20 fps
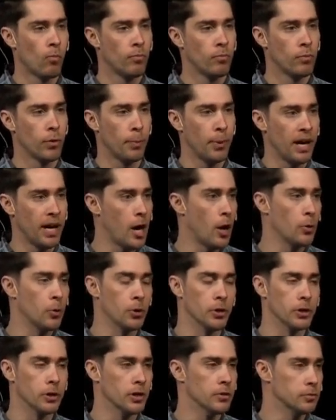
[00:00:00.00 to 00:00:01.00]
the
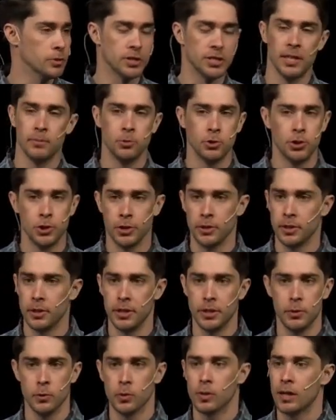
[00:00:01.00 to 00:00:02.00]
power of redemption
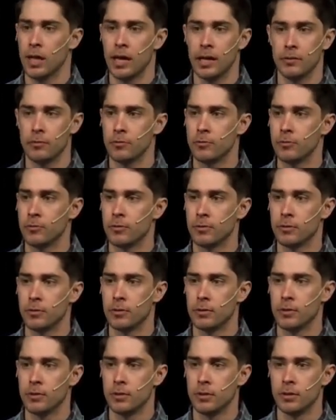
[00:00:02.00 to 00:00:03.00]
in your life.
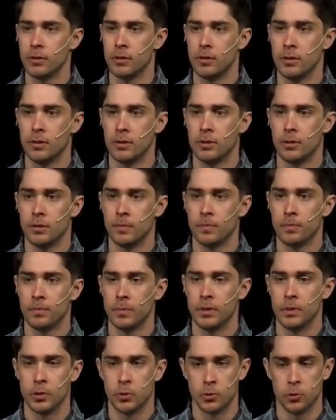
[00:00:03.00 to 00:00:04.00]

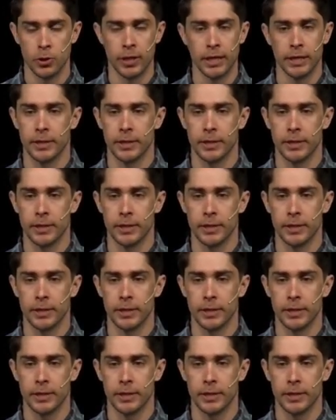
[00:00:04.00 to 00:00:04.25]
And so drink